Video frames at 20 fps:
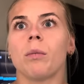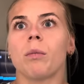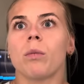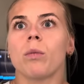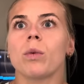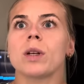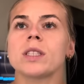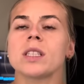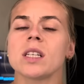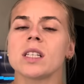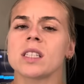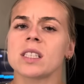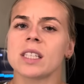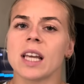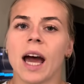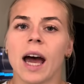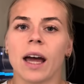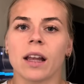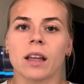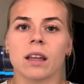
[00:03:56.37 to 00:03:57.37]
which is
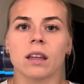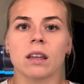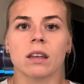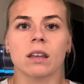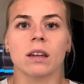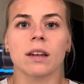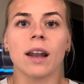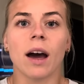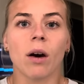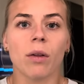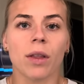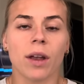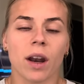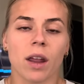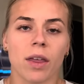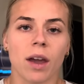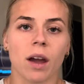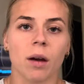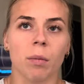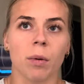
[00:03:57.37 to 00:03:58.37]
sad. Now that I
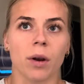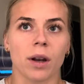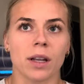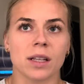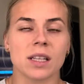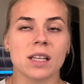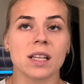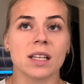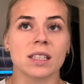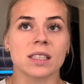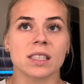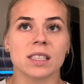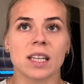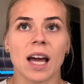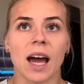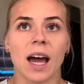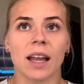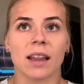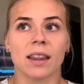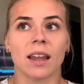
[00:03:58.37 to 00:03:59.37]
think about it, it's
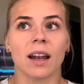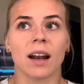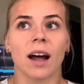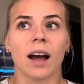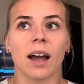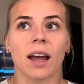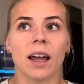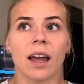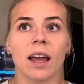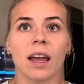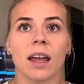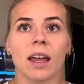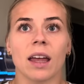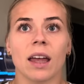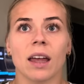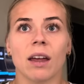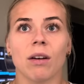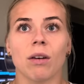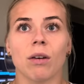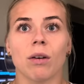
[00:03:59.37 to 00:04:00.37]
sad that I
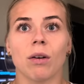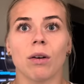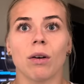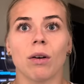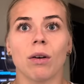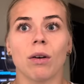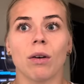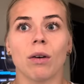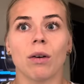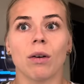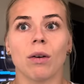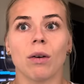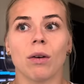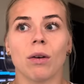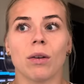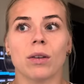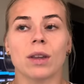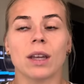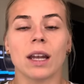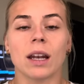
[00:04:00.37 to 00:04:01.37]

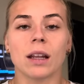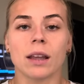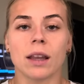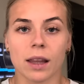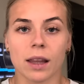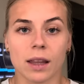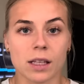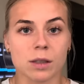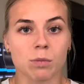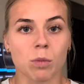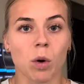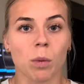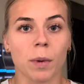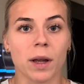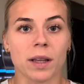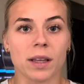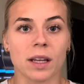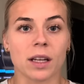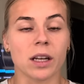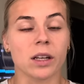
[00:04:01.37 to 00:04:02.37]
didn't this
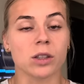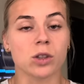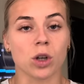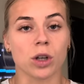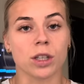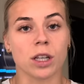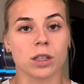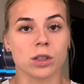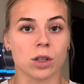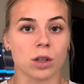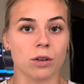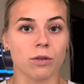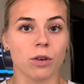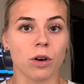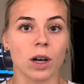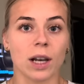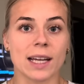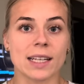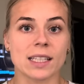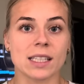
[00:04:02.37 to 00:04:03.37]
moment and enjoyed it to the
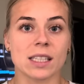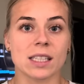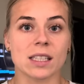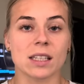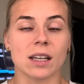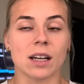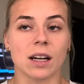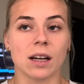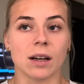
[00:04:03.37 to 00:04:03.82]
fullest.